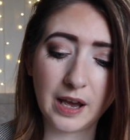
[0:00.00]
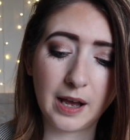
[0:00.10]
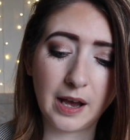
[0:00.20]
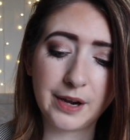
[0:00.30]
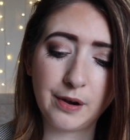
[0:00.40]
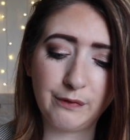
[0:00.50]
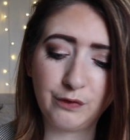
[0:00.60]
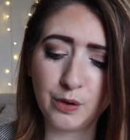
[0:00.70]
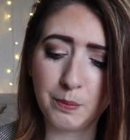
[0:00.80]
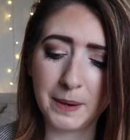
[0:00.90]
I know a
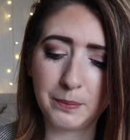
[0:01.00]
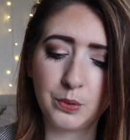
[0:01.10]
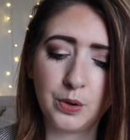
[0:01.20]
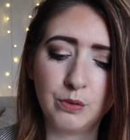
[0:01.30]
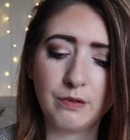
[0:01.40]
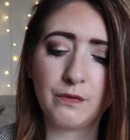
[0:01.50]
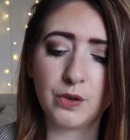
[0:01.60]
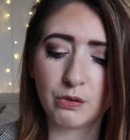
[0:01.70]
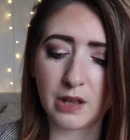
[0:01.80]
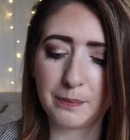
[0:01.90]
few people who
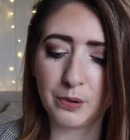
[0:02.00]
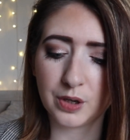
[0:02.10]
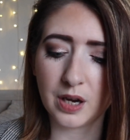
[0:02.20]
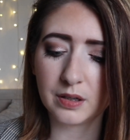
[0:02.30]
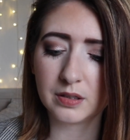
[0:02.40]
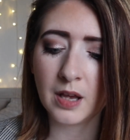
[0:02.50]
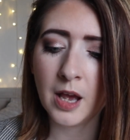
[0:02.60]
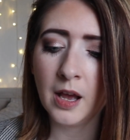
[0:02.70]
reviewed their products.